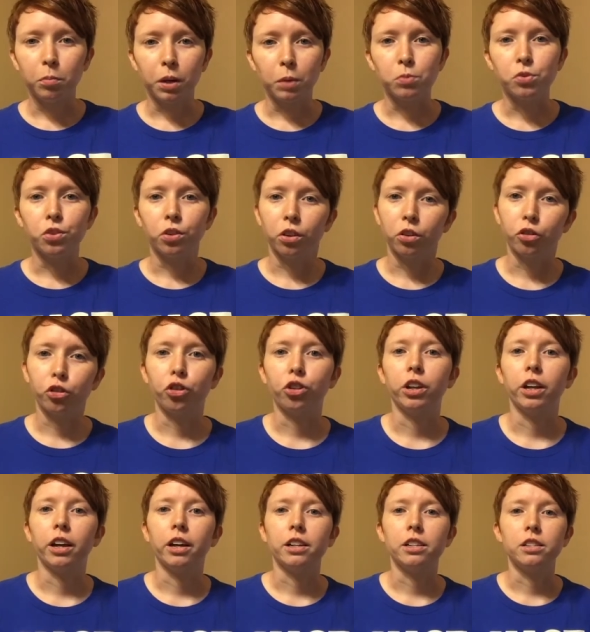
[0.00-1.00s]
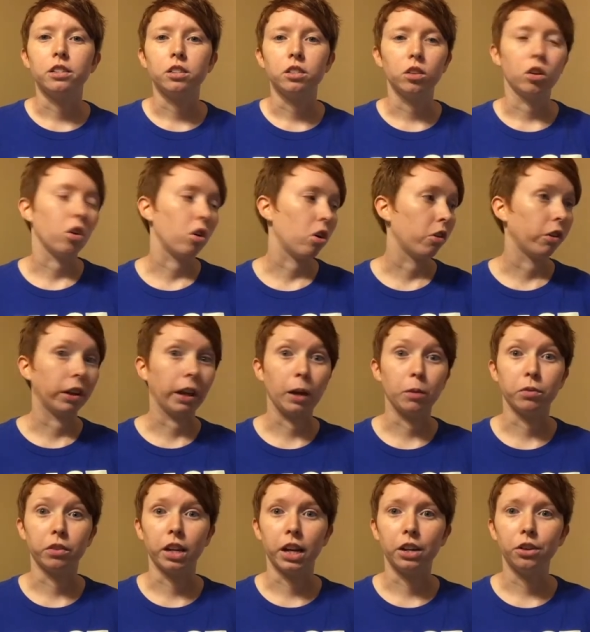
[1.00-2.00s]
but I'm still going to show you guys all the
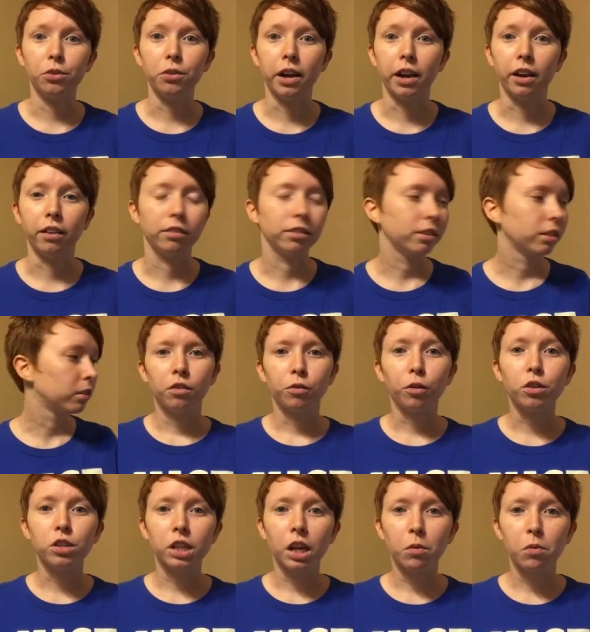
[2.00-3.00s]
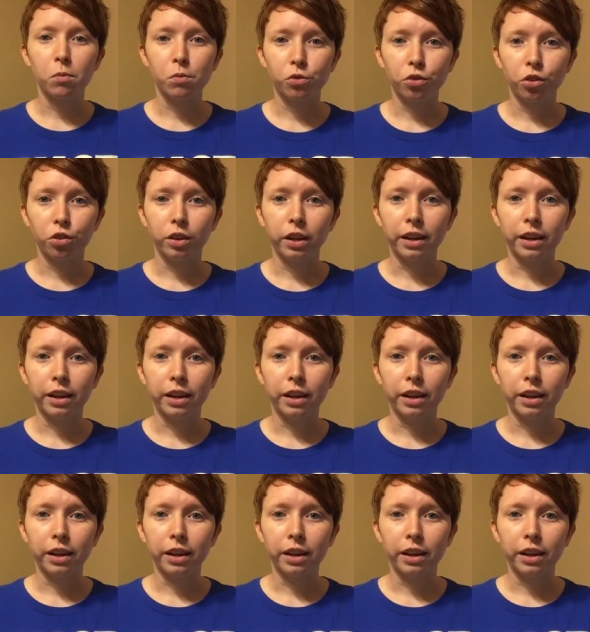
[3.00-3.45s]
games that I do have. First game I'm going to show you